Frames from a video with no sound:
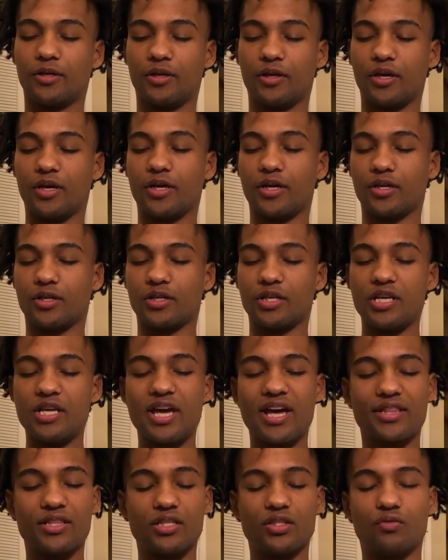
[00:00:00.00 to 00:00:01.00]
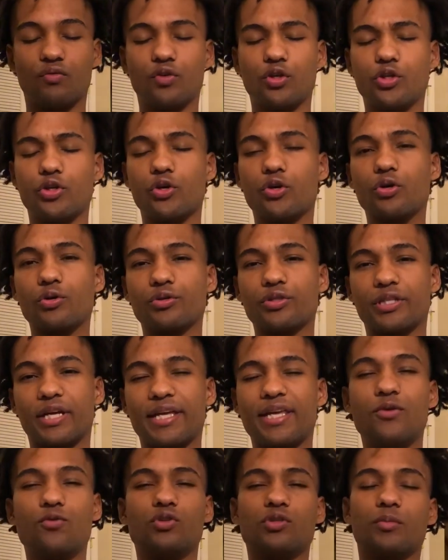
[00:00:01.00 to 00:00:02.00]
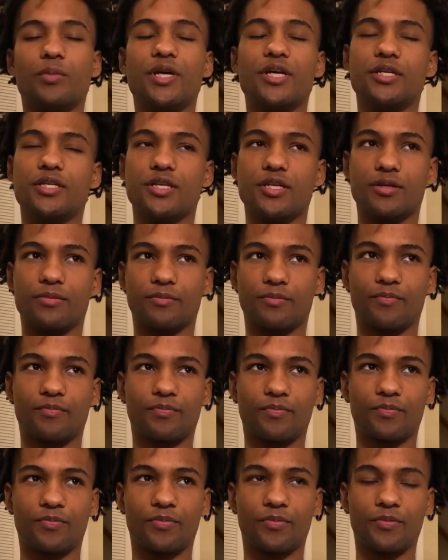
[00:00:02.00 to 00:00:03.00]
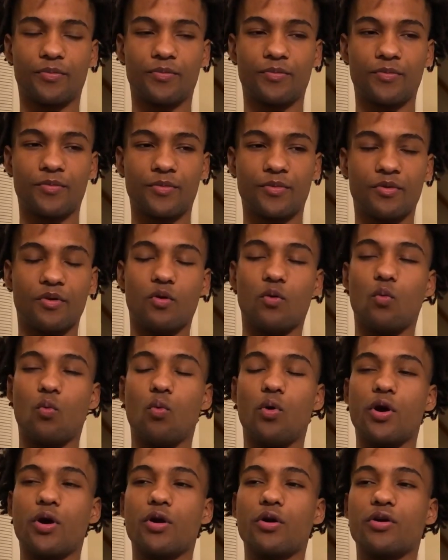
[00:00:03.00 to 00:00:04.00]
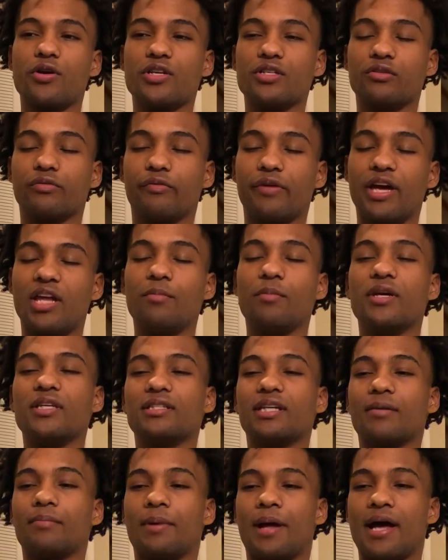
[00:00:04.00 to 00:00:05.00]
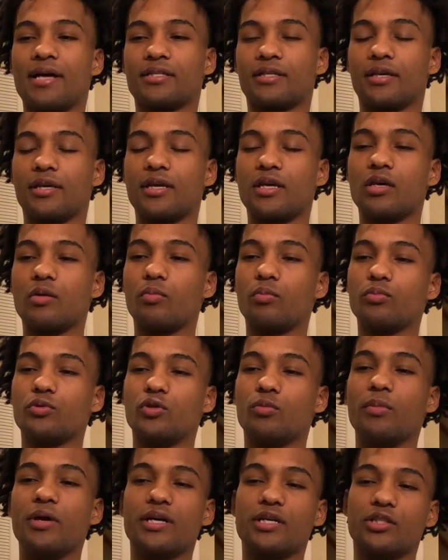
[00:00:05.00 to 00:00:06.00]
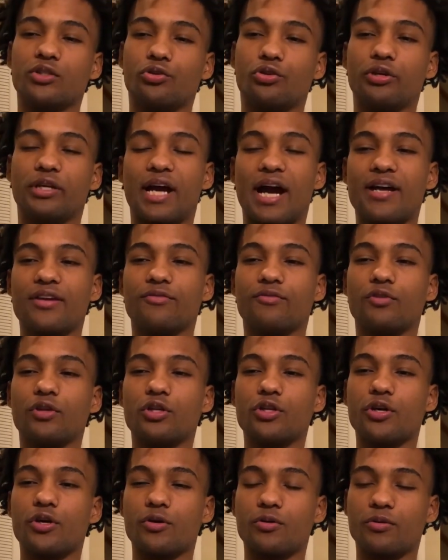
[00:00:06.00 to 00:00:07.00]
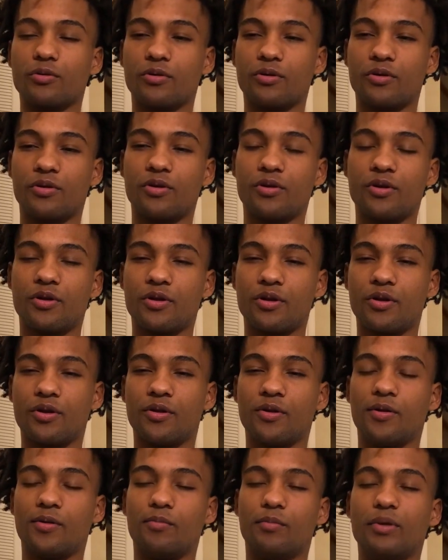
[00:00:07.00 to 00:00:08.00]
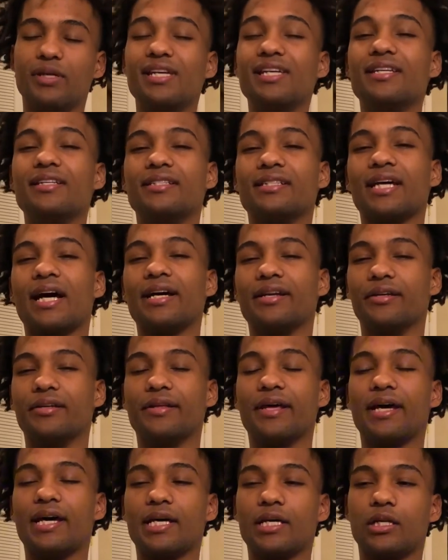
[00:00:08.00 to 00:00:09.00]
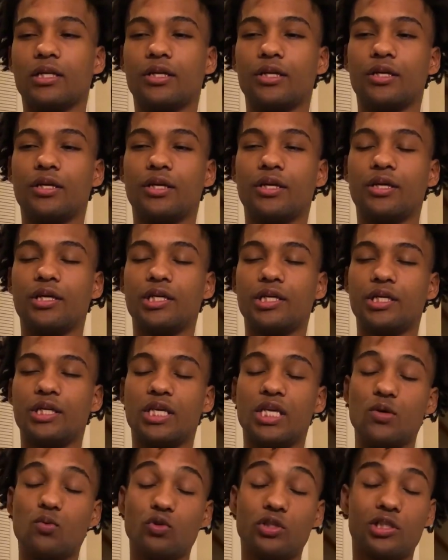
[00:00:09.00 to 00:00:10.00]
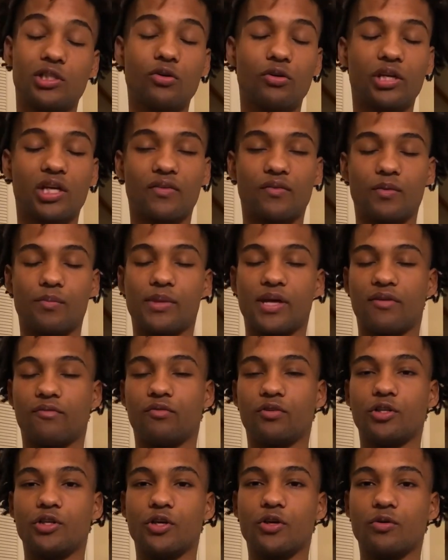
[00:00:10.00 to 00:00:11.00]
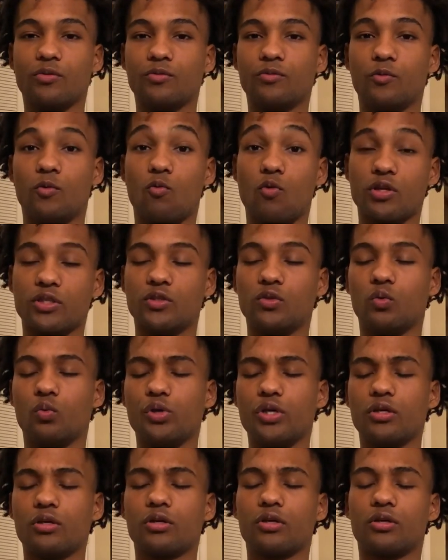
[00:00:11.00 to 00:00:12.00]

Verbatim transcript: And he had these videos that he was making where his fan base kept asking him to make a certain kind of video. But he decided that he would still give them that video once a week.